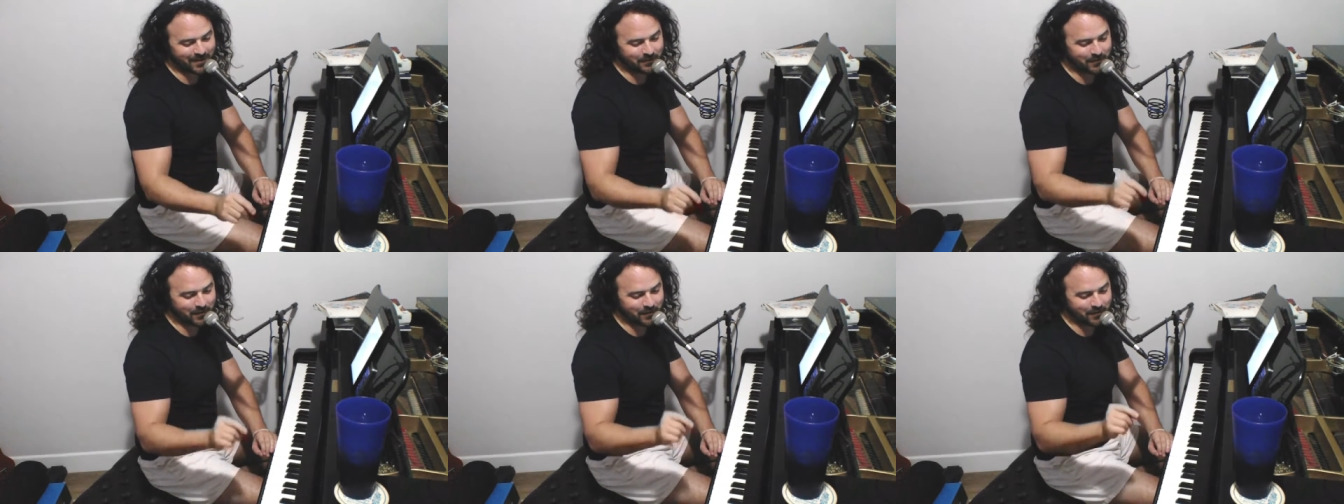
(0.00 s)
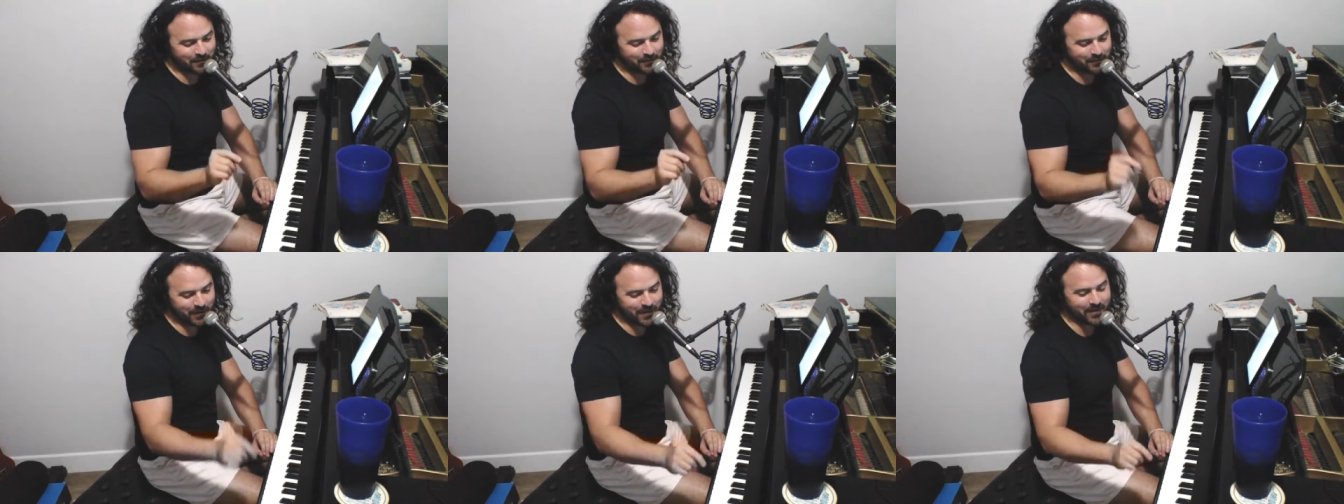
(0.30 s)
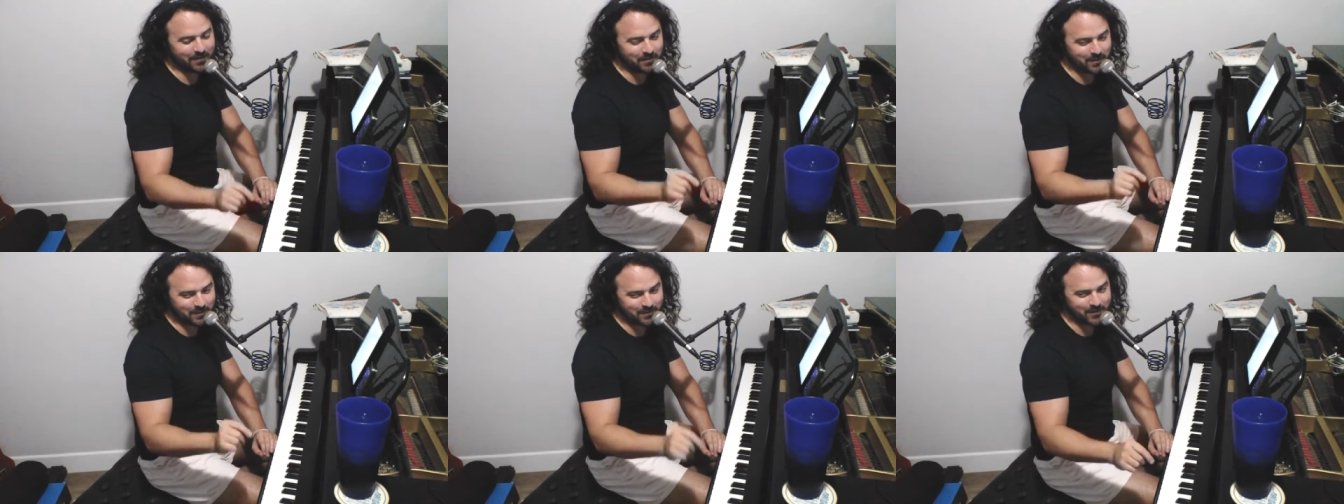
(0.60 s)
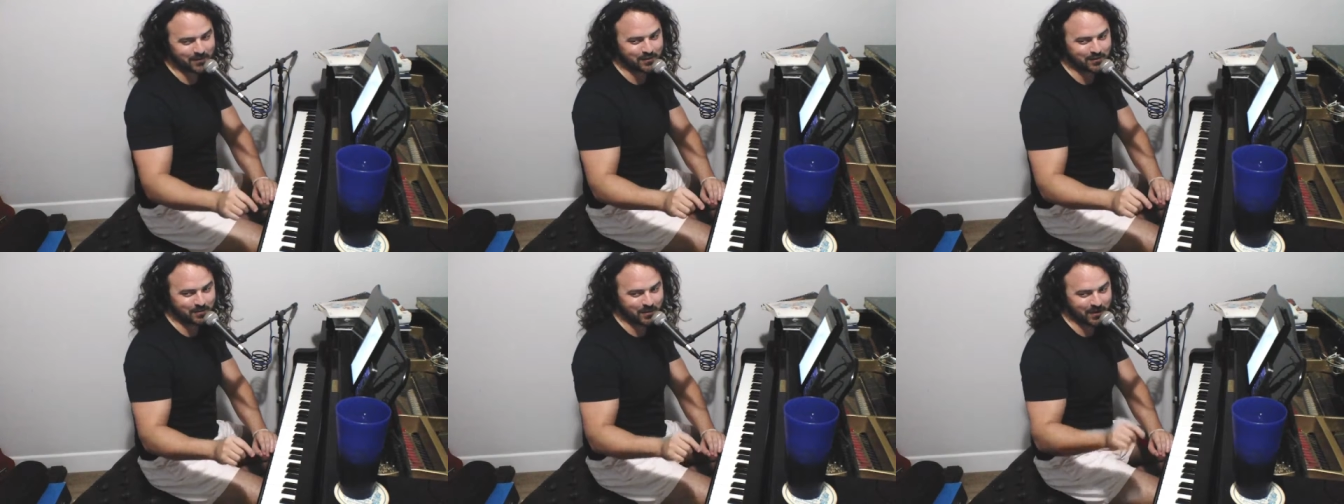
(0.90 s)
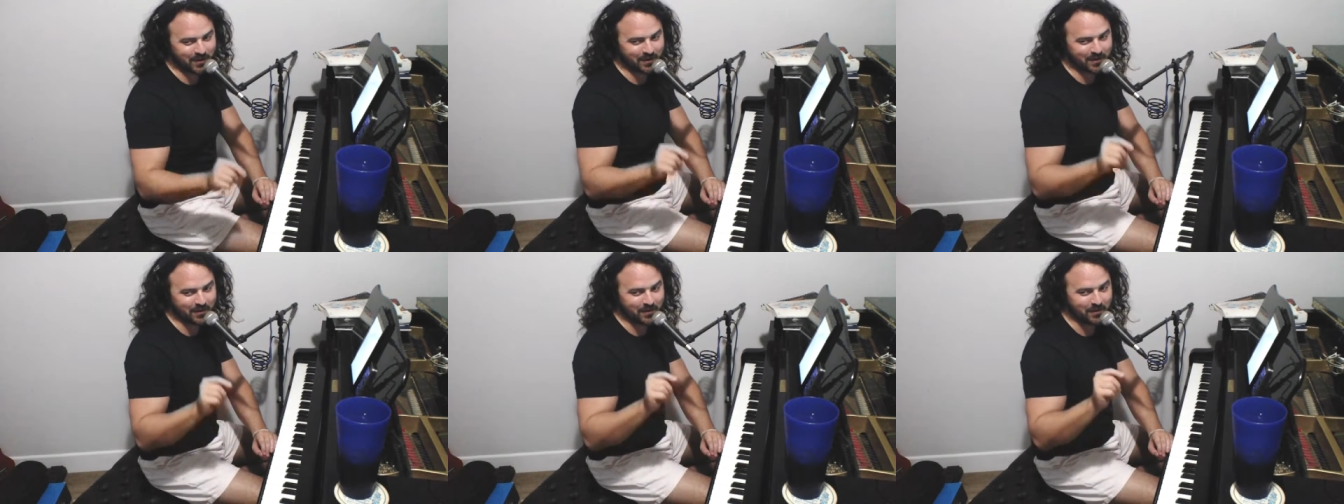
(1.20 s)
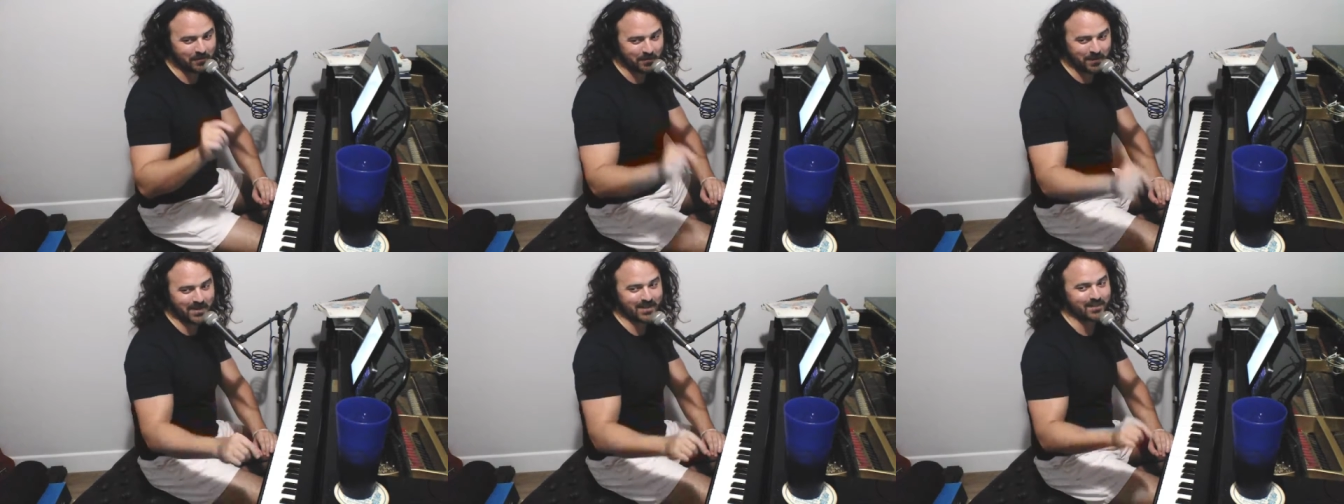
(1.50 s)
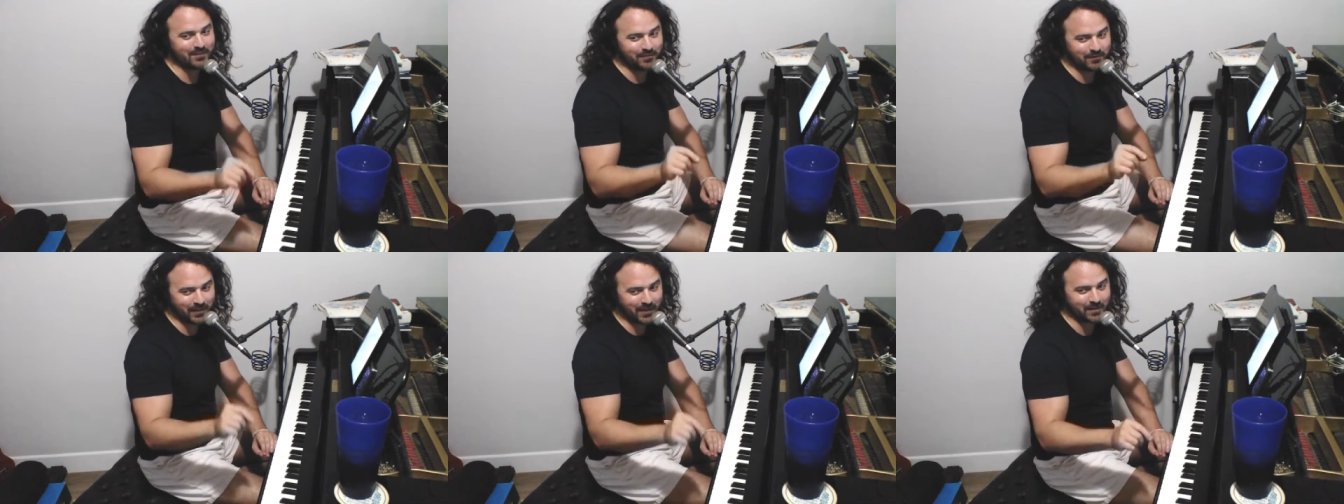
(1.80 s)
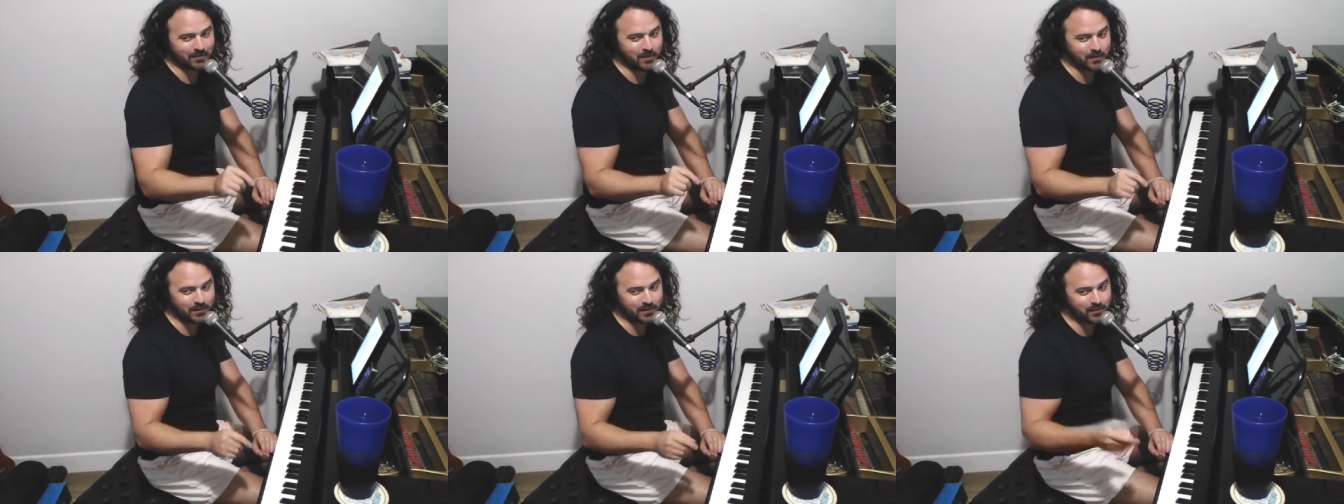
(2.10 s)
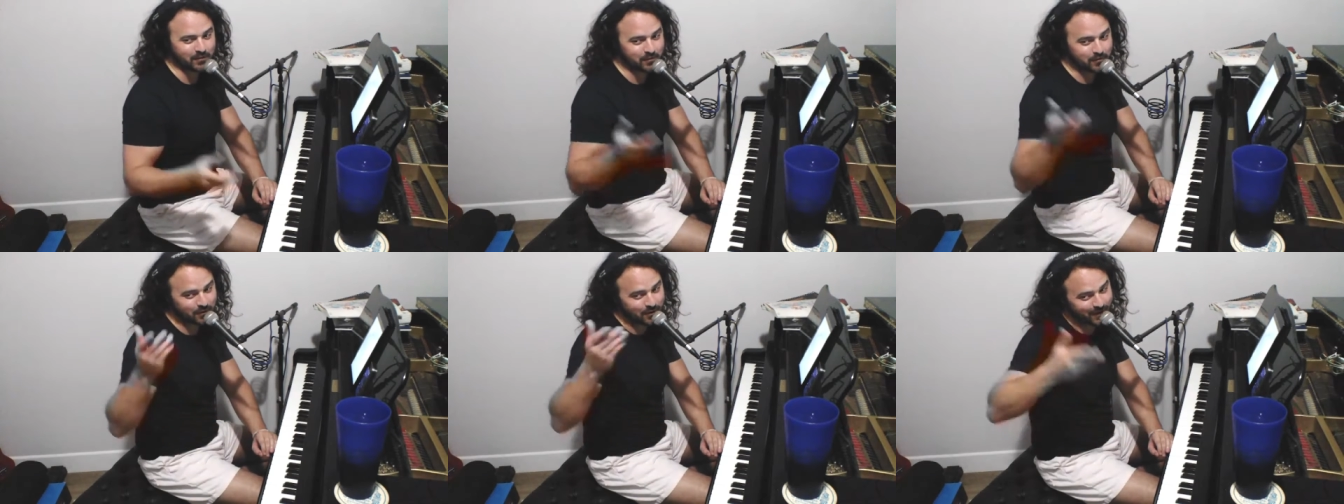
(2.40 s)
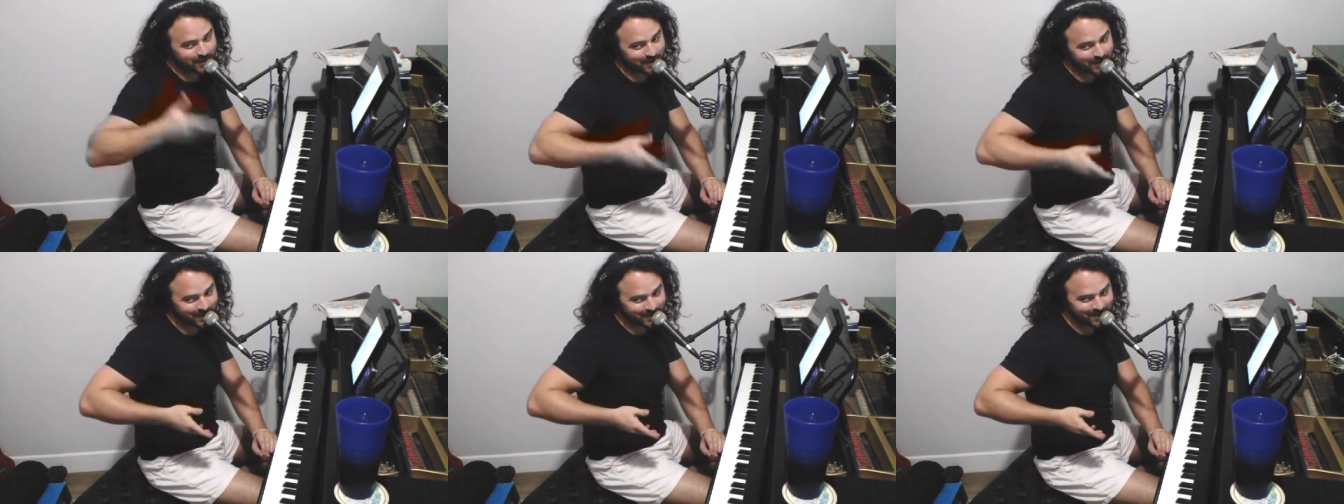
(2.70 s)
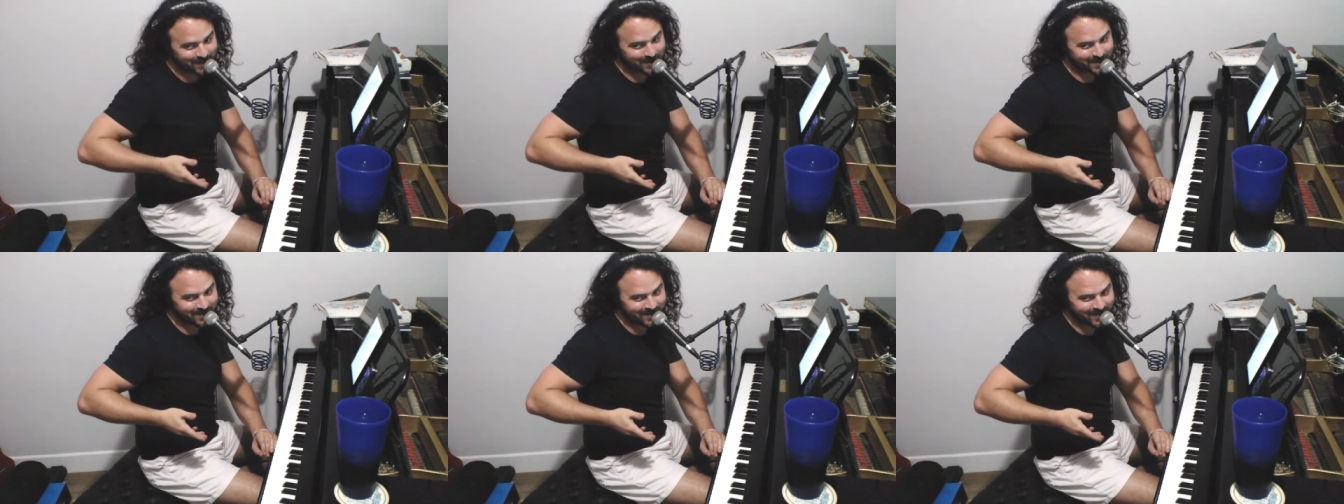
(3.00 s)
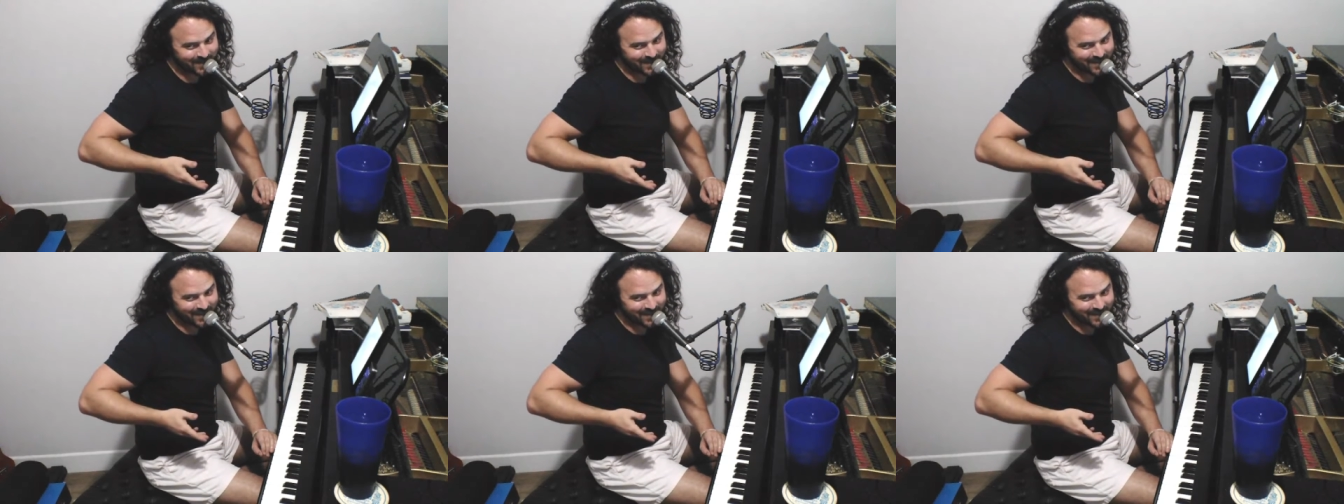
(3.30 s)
if you're a fake musician, but a committed fake musician, you get this.